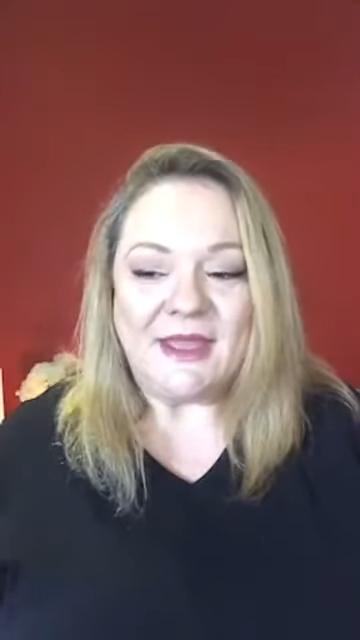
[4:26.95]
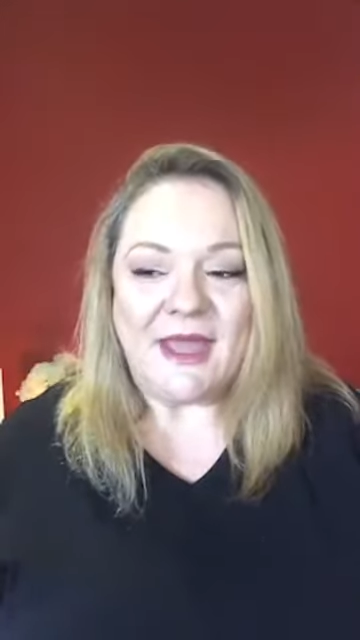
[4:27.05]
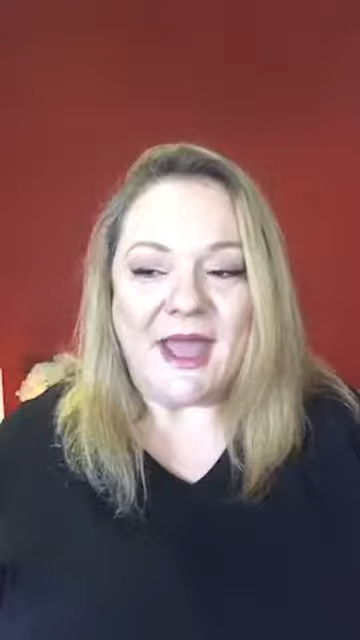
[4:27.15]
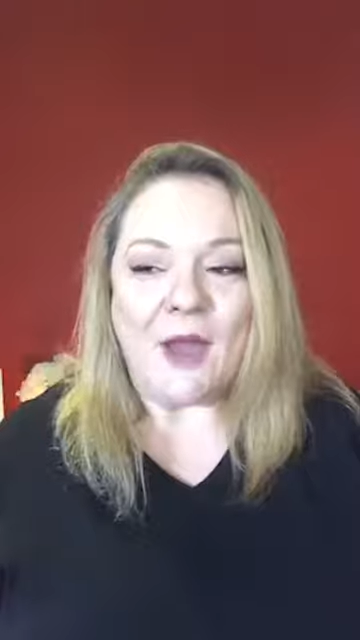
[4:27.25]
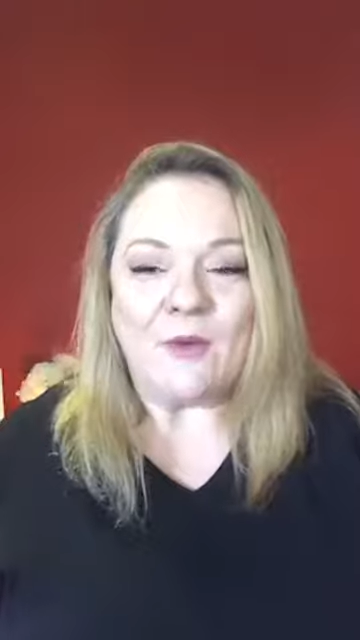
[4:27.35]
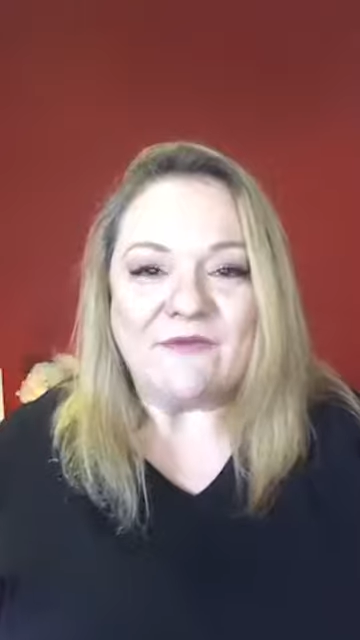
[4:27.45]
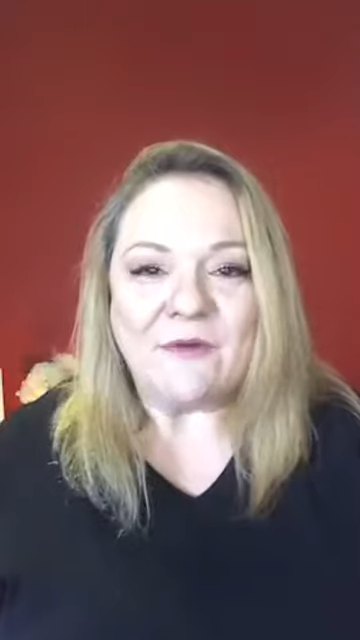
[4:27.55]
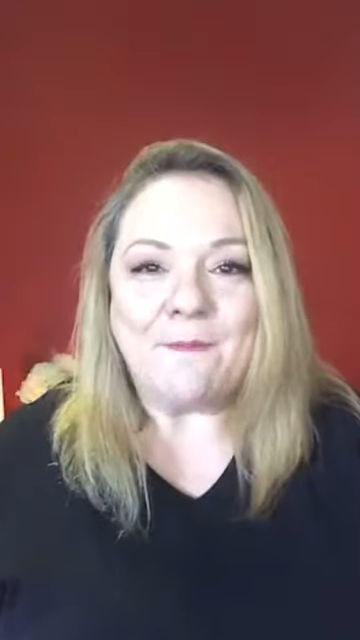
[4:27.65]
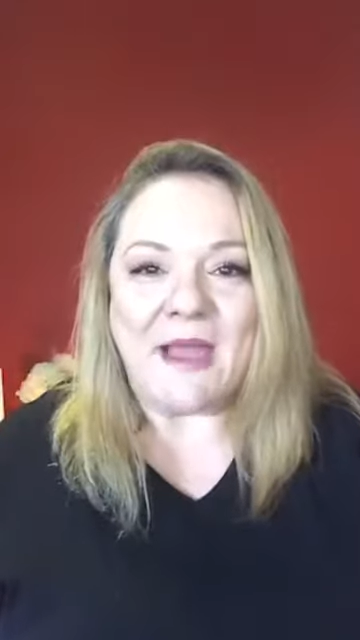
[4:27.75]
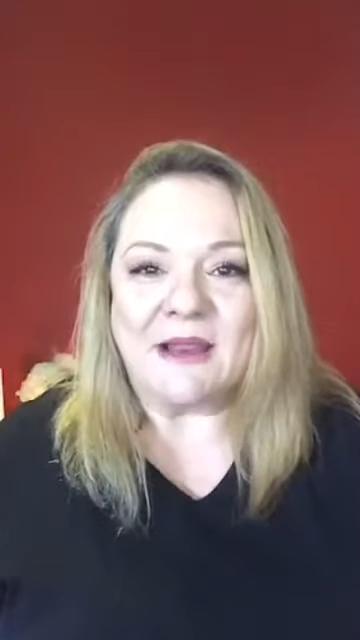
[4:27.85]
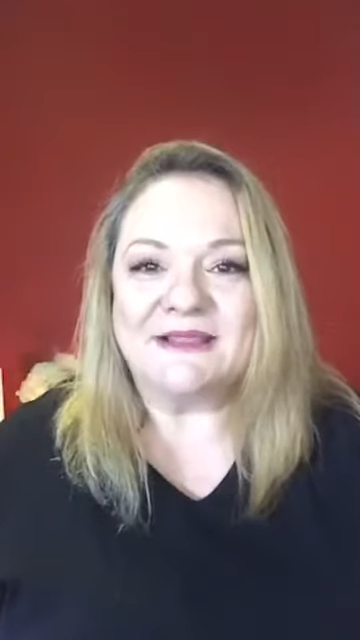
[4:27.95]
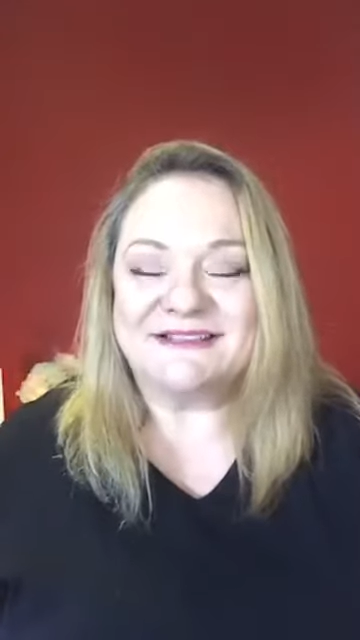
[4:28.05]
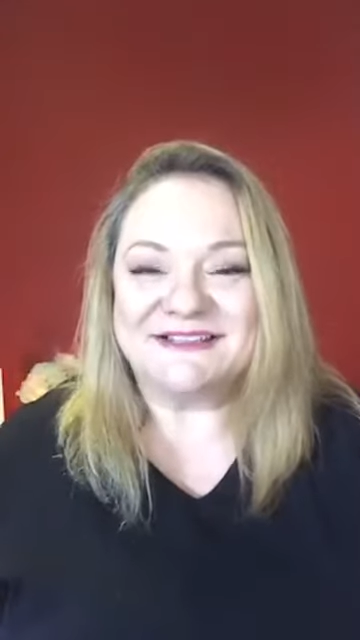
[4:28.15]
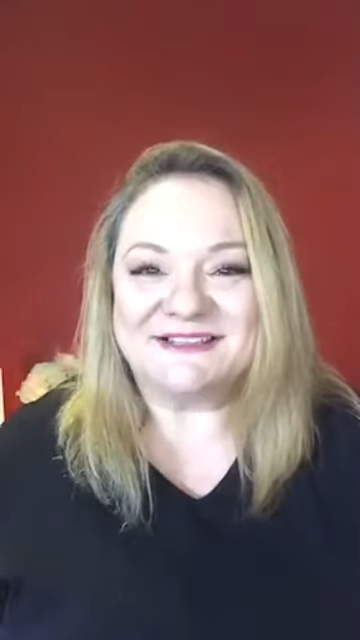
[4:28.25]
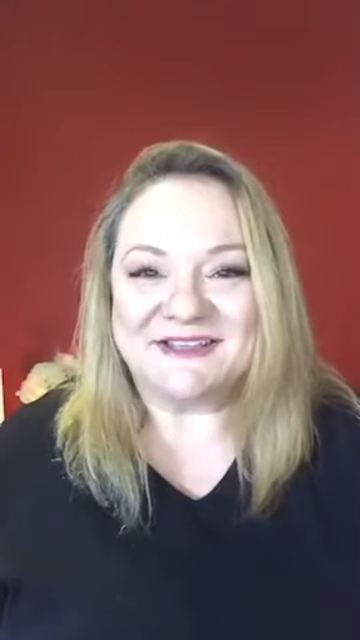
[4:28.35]
However,
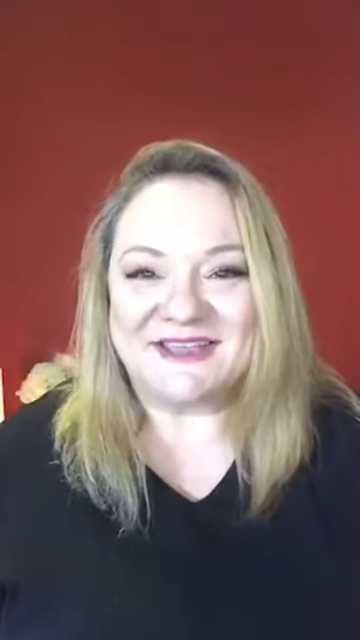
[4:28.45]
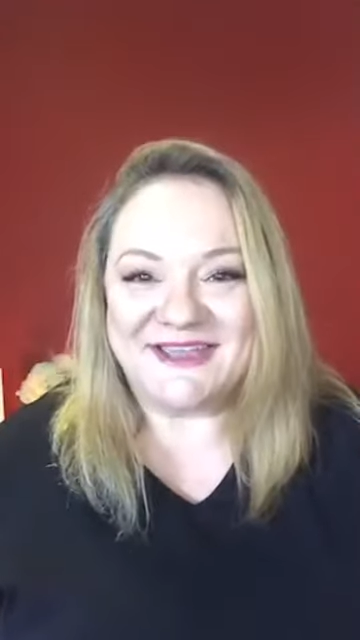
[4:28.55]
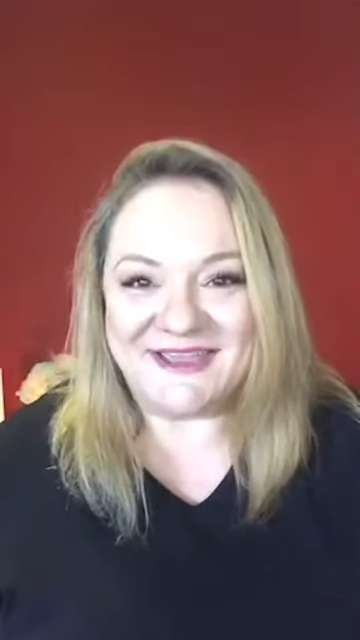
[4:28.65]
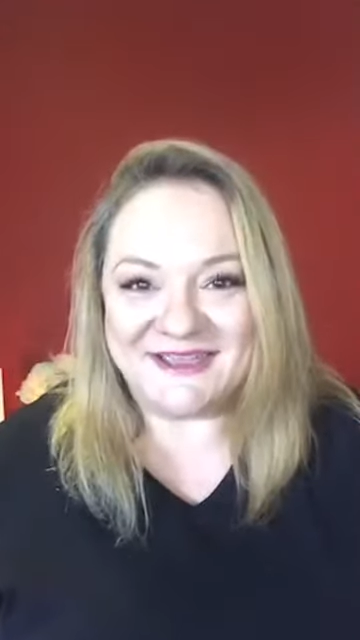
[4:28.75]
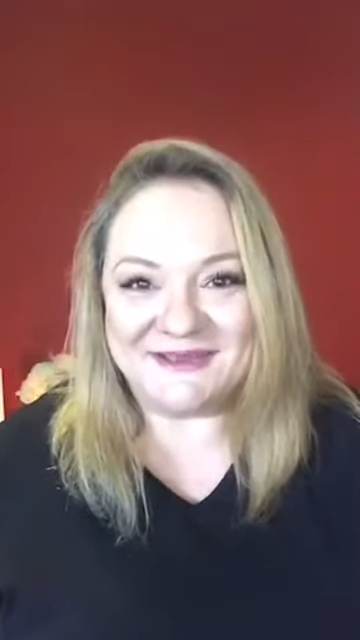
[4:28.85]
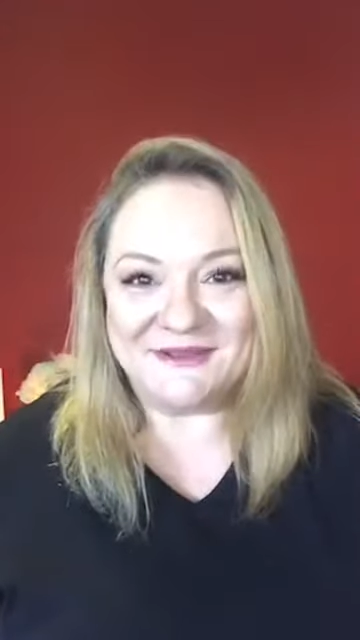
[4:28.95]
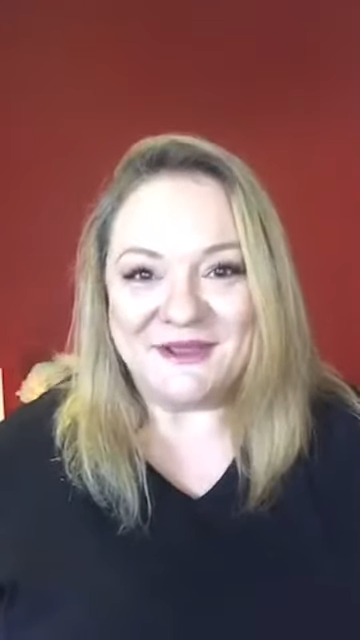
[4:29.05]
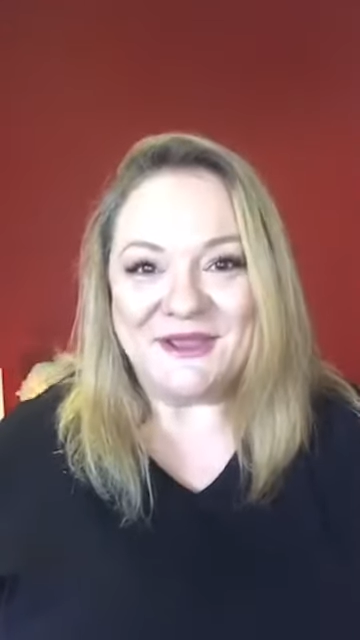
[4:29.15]
balance is the key.